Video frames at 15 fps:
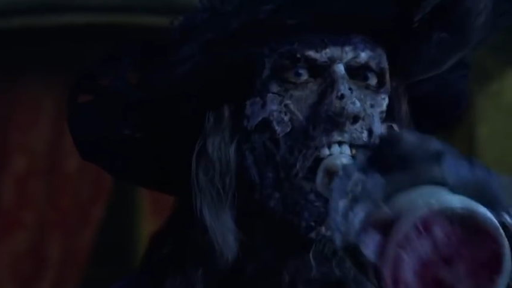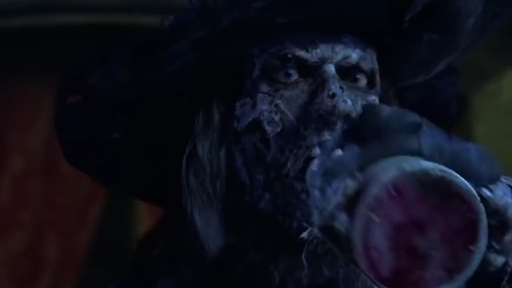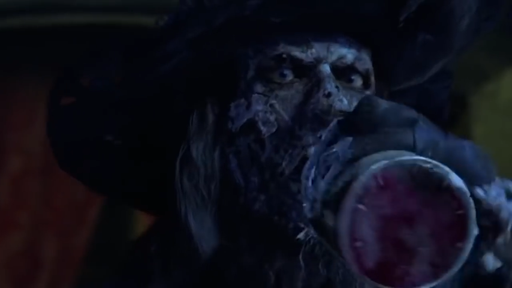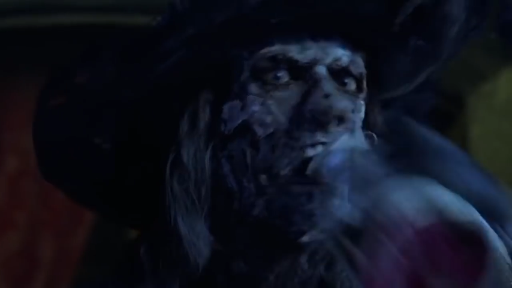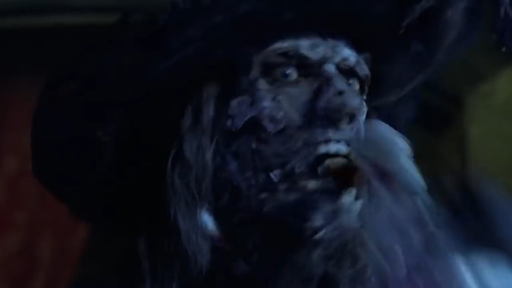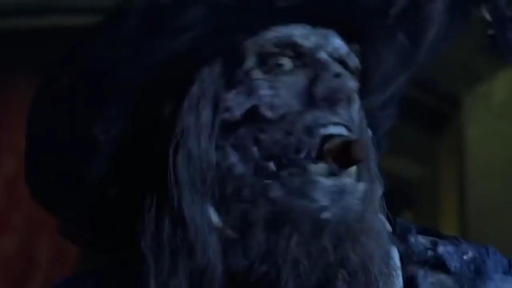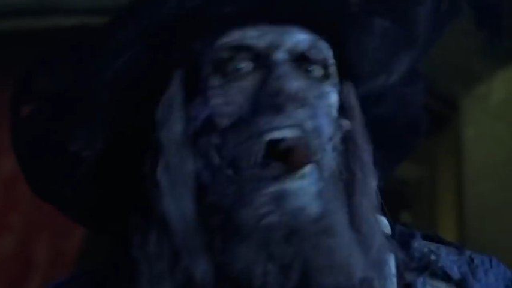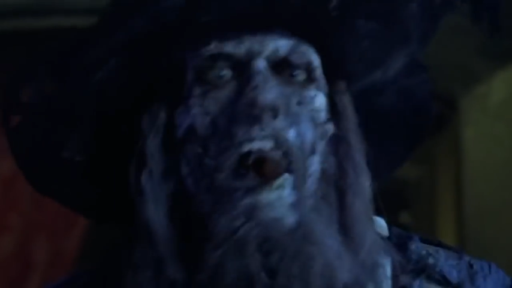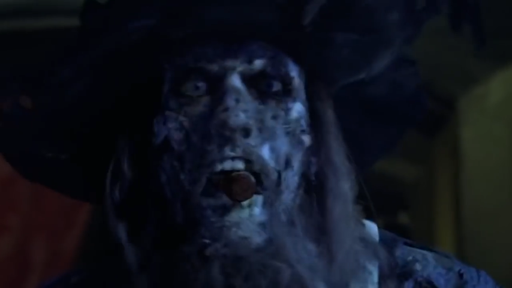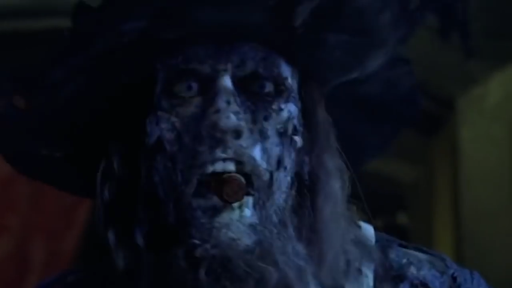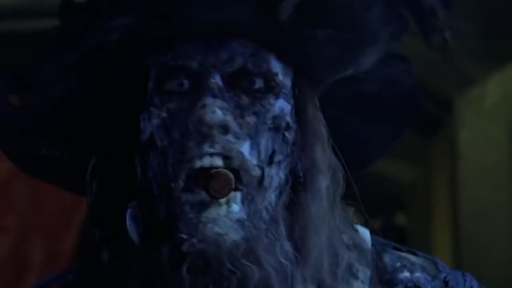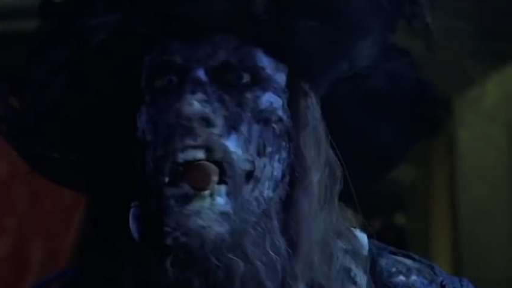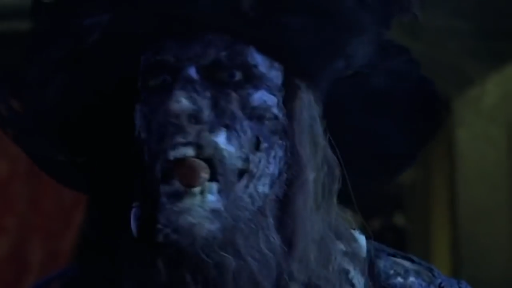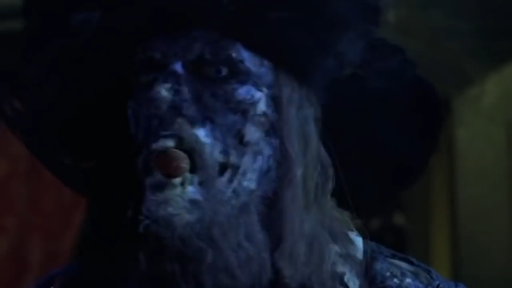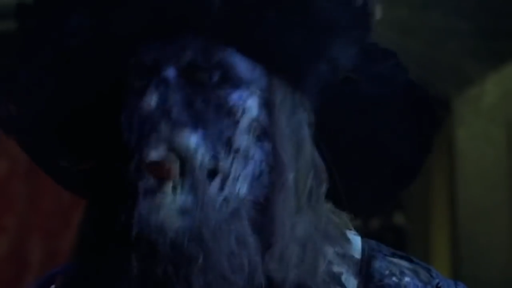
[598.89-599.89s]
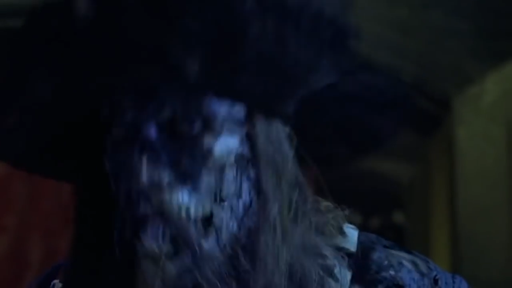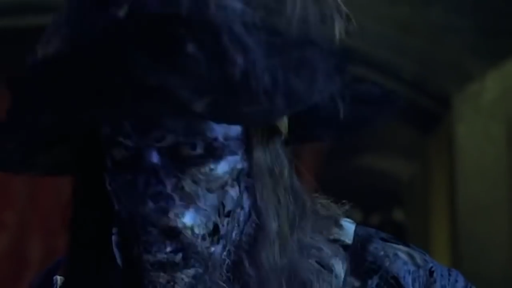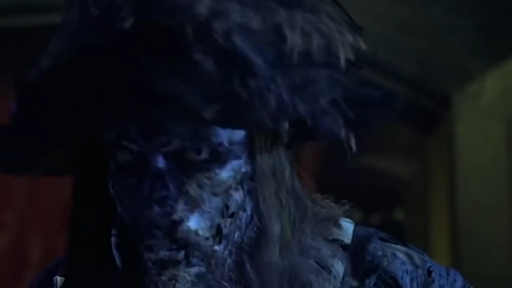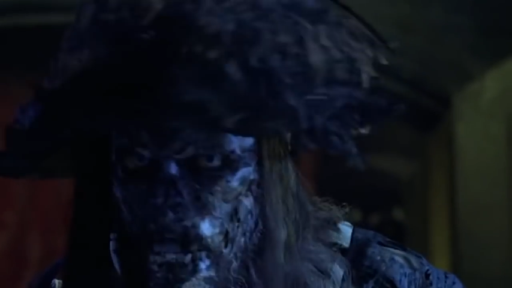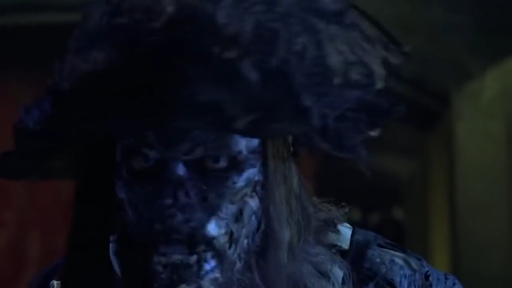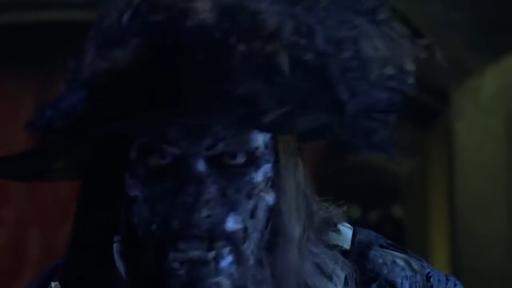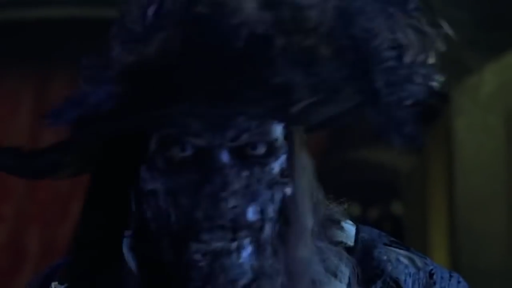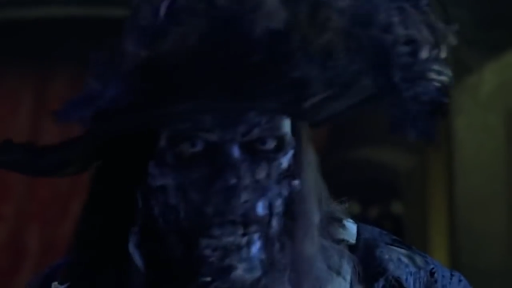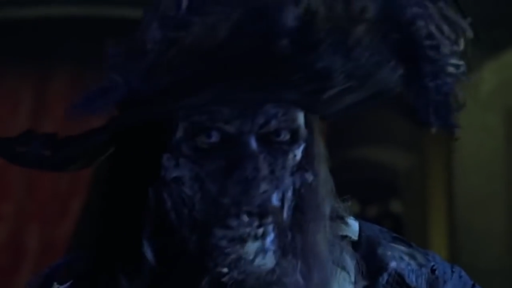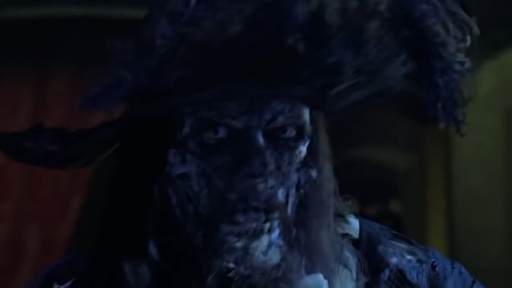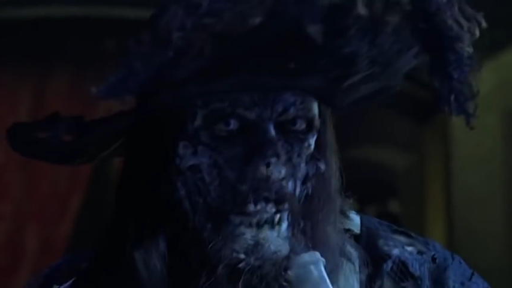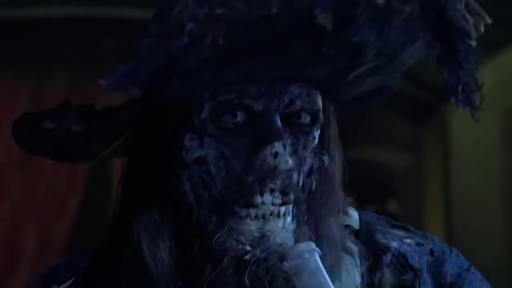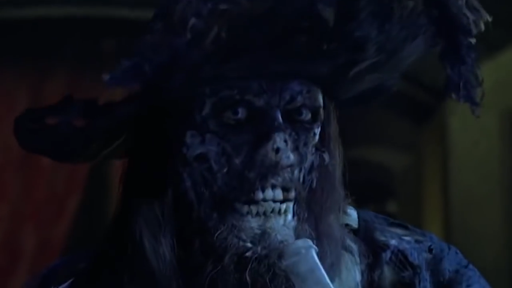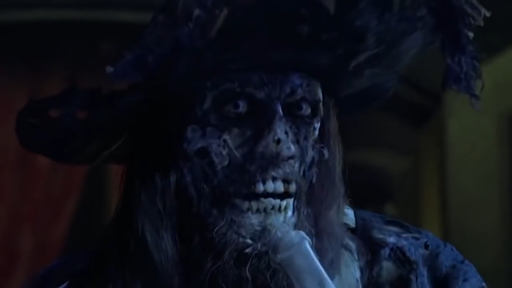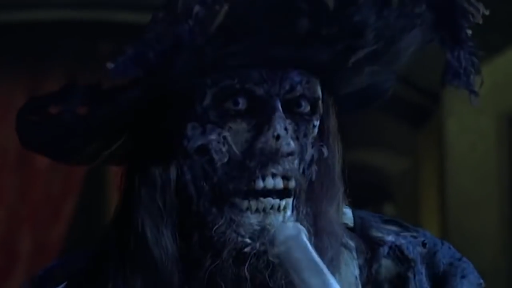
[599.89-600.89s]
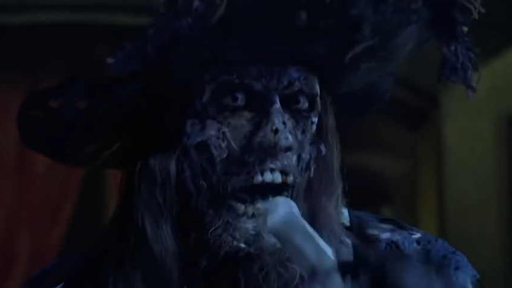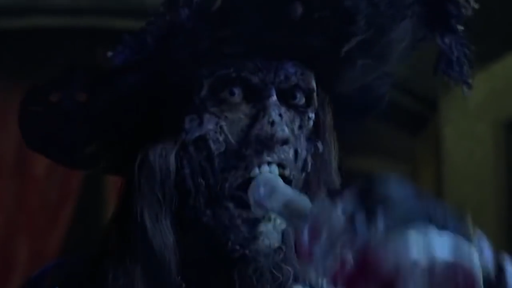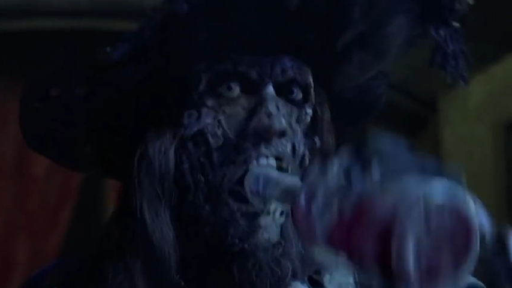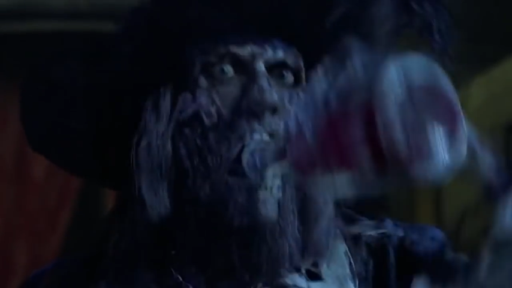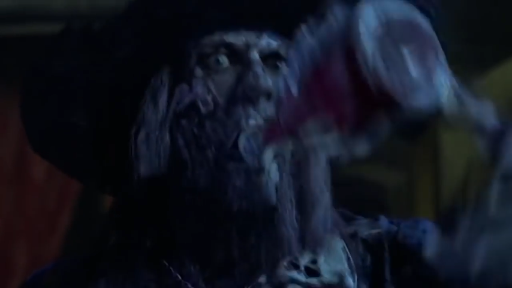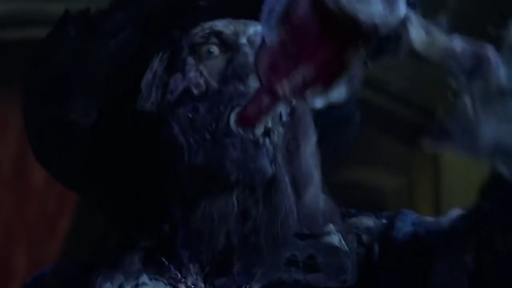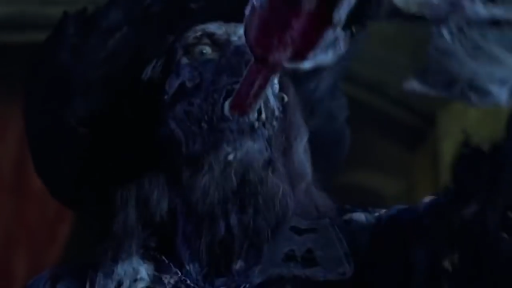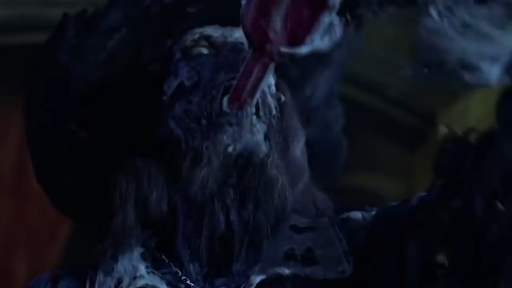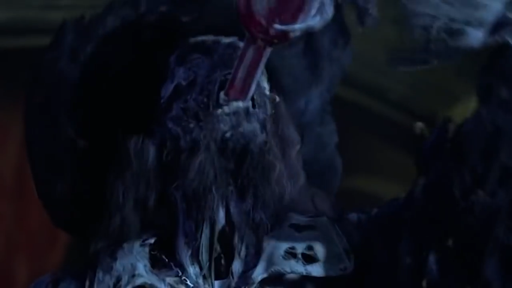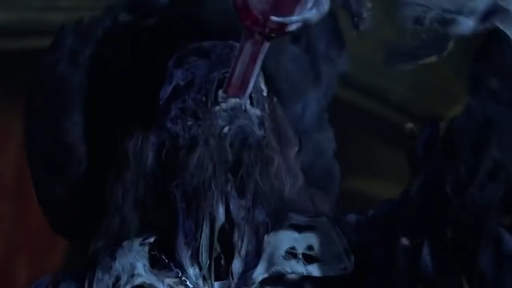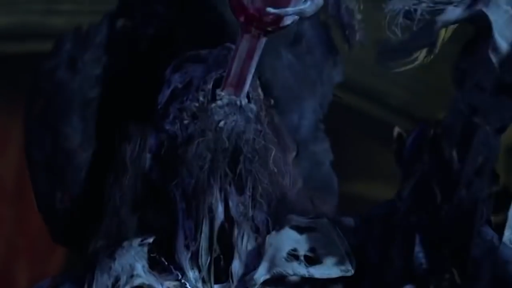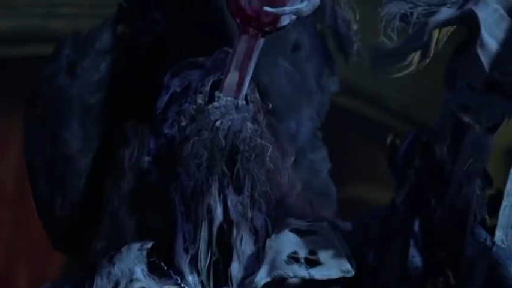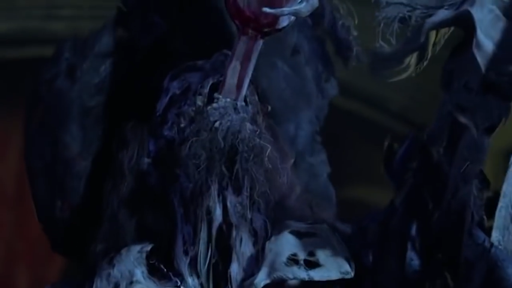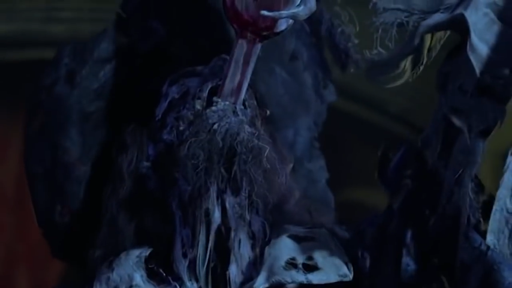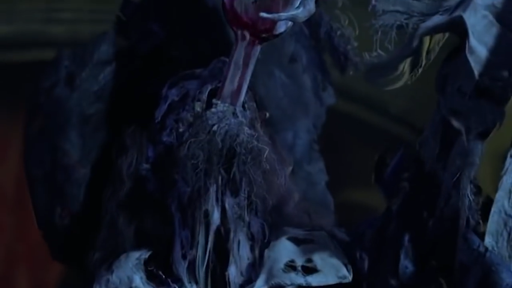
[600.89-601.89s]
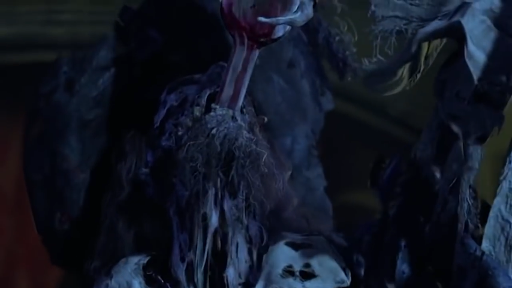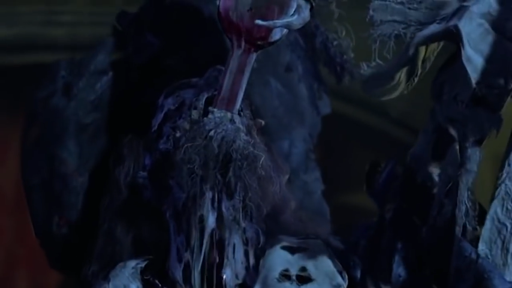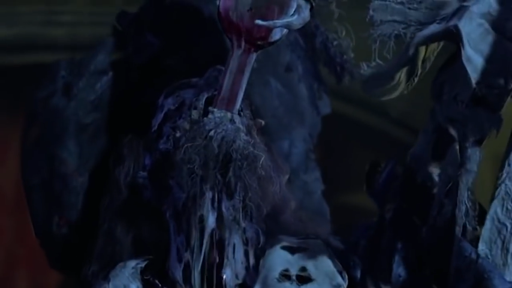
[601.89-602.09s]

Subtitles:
No face is visible, so there are no lips to read.